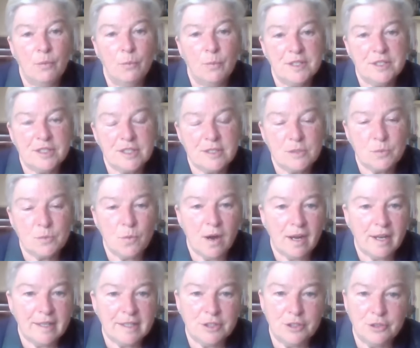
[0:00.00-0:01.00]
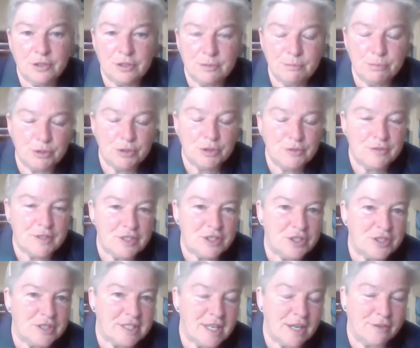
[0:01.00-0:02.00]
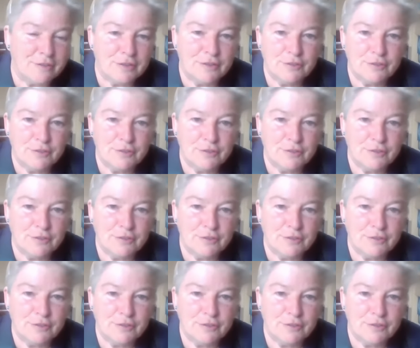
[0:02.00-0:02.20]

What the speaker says: which is why you can prove this yourself.